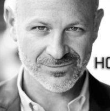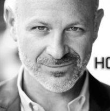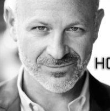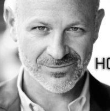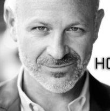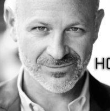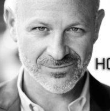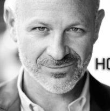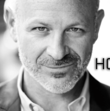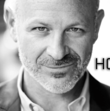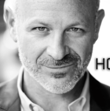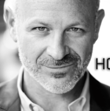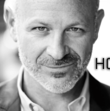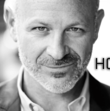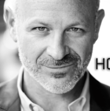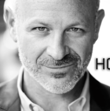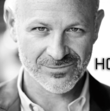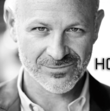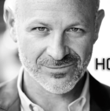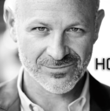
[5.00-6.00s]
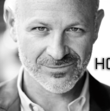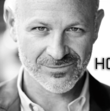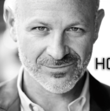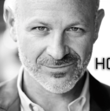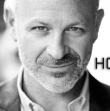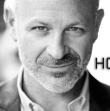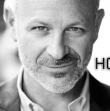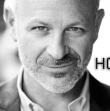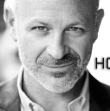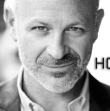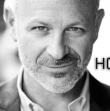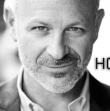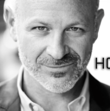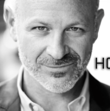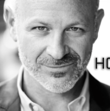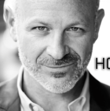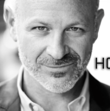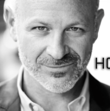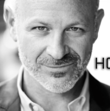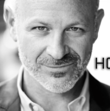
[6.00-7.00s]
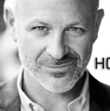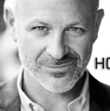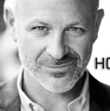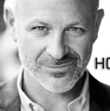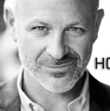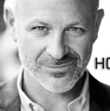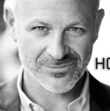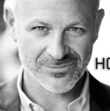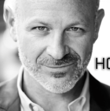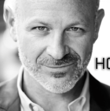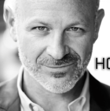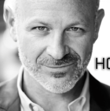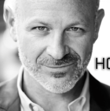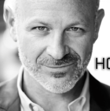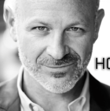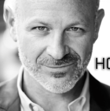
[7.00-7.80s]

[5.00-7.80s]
Nobody speaks.